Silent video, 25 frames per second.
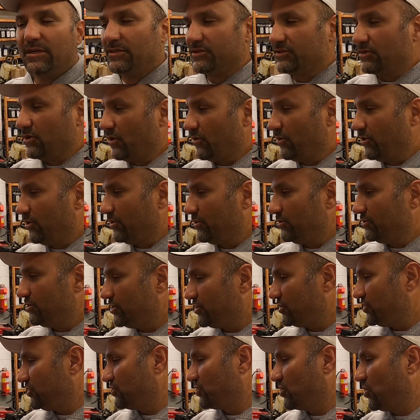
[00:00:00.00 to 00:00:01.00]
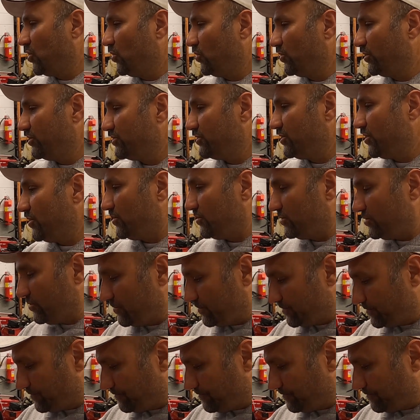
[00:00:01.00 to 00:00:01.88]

So they're just as cold as those.